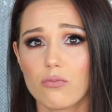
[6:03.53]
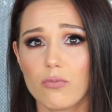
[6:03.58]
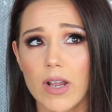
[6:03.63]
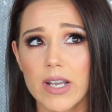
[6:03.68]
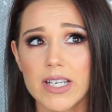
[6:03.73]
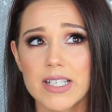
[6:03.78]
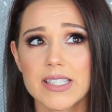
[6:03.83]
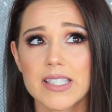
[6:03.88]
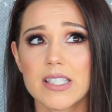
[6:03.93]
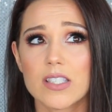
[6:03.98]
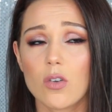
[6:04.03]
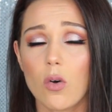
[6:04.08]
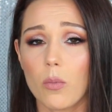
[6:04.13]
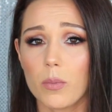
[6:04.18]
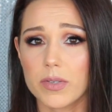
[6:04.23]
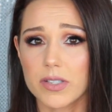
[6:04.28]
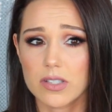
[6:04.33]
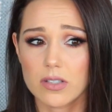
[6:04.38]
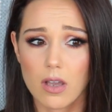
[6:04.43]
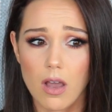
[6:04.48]
The redness is
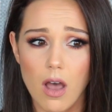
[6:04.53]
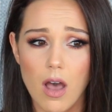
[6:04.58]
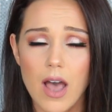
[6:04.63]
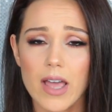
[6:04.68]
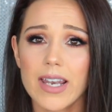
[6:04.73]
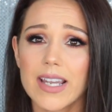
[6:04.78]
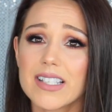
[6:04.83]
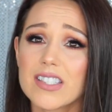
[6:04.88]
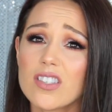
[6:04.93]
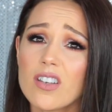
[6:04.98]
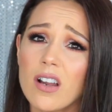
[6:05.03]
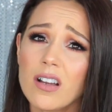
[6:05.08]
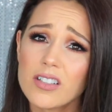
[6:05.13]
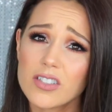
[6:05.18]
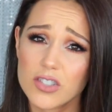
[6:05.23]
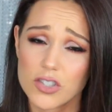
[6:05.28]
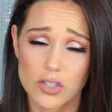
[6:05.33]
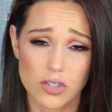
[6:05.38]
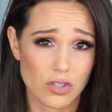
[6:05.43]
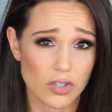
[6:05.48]
almost gone. It's
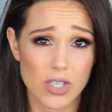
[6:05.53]
not